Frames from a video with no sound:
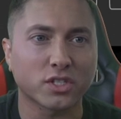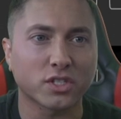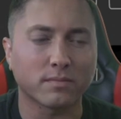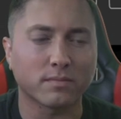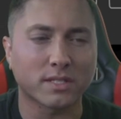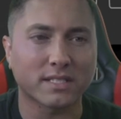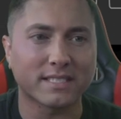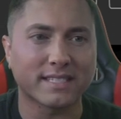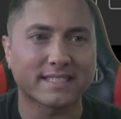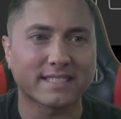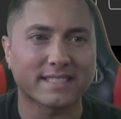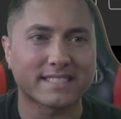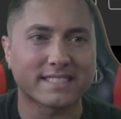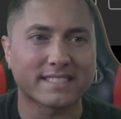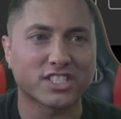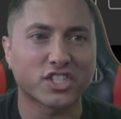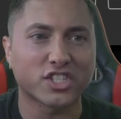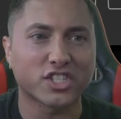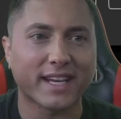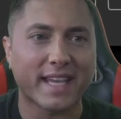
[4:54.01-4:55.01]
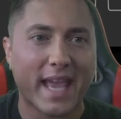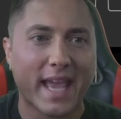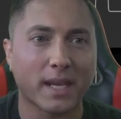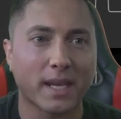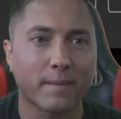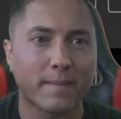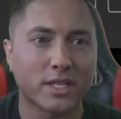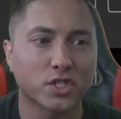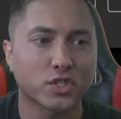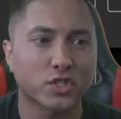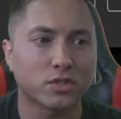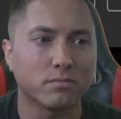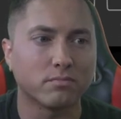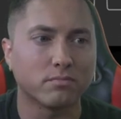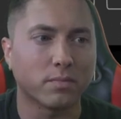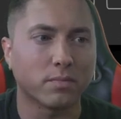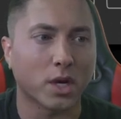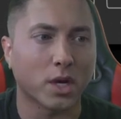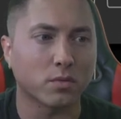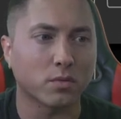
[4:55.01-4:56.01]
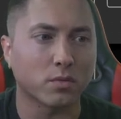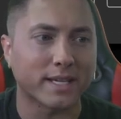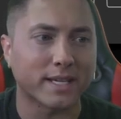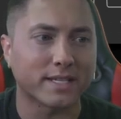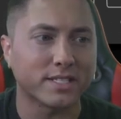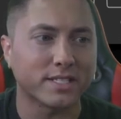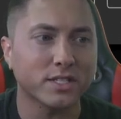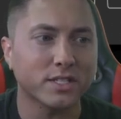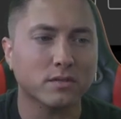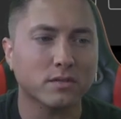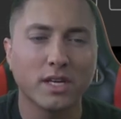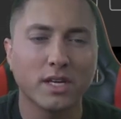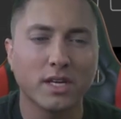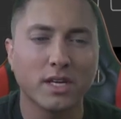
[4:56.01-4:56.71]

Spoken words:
I'm going to click this check animation button right here.